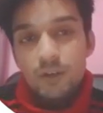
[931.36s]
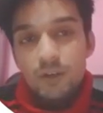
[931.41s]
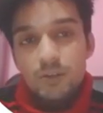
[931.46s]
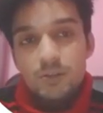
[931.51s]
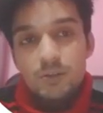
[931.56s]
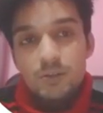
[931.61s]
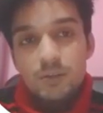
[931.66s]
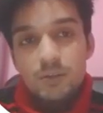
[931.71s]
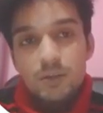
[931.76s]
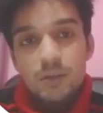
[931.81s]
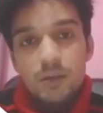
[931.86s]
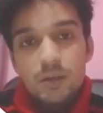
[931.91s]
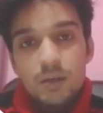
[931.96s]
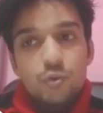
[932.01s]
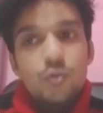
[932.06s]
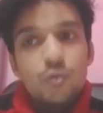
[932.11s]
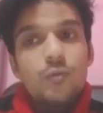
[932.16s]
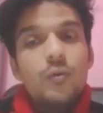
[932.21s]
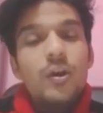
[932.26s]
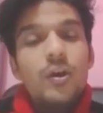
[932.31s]
works.
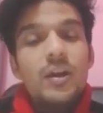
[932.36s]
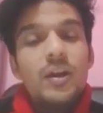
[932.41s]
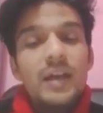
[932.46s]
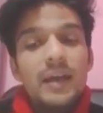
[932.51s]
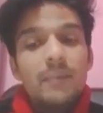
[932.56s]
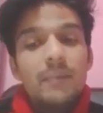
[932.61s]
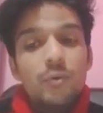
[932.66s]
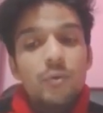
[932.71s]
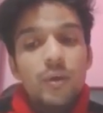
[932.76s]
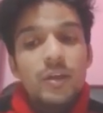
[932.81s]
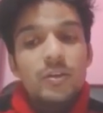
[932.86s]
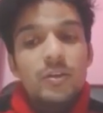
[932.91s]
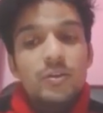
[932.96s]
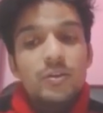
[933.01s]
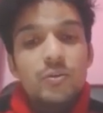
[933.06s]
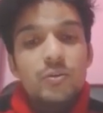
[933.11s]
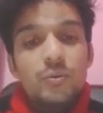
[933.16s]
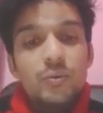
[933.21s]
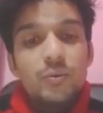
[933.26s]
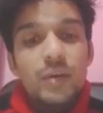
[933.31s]
So what I'm going
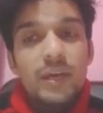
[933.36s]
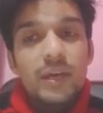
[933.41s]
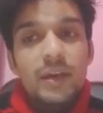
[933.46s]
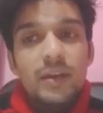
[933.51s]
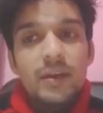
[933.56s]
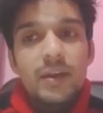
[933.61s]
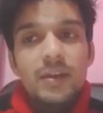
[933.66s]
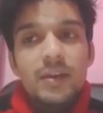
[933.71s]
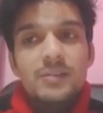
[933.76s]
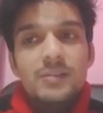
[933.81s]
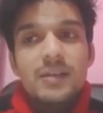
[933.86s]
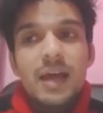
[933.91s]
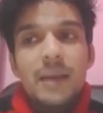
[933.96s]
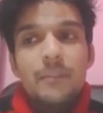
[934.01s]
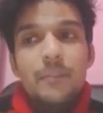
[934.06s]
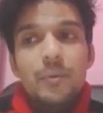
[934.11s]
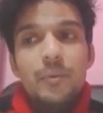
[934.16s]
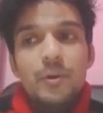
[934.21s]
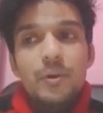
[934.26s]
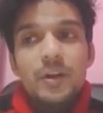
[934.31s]
to do here is,
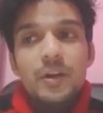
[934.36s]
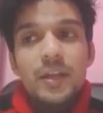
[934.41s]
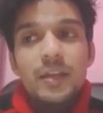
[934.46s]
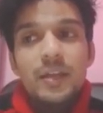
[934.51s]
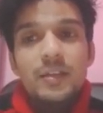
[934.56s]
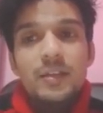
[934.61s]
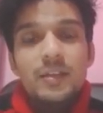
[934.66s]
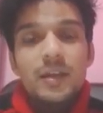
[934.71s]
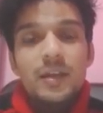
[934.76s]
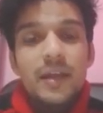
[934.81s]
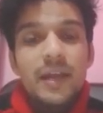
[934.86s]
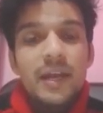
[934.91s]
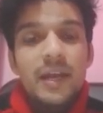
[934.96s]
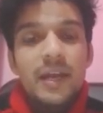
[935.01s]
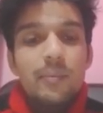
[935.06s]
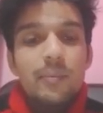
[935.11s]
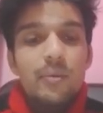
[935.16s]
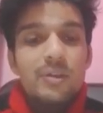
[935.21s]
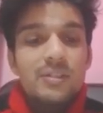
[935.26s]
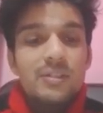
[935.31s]
I'm putting the
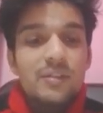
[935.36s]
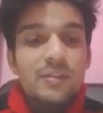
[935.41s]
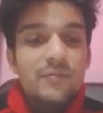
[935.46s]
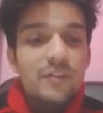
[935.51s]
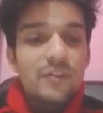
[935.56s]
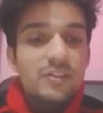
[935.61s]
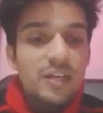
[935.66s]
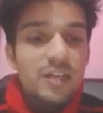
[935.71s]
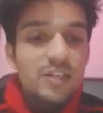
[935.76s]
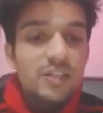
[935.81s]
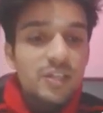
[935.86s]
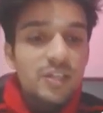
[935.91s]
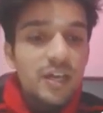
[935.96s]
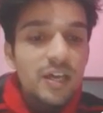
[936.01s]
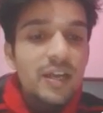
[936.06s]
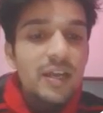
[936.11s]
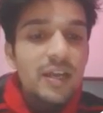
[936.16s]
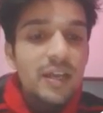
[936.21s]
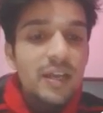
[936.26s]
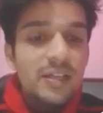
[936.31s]
AWS
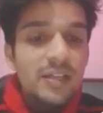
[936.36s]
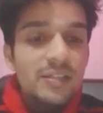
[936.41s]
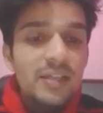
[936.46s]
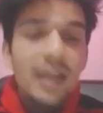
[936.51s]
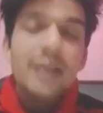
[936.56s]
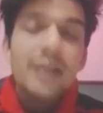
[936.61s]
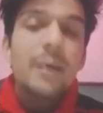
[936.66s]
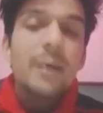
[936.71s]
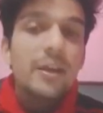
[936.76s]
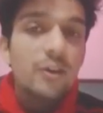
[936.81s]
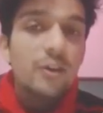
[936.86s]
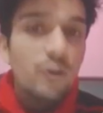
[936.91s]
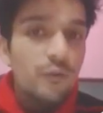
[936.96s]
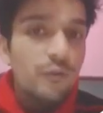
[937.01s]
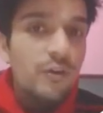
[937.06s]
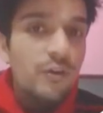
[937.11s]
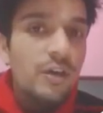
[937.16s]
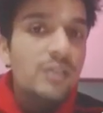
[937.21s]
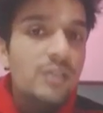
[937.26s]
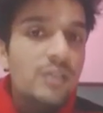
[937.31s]
infrastructure inside my
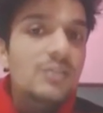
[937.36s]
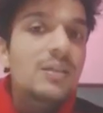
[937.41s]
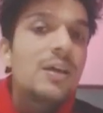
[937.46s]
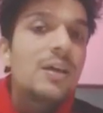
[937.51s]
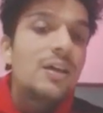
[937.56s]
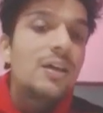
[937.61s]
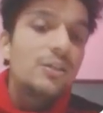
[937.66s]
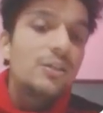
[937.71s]
office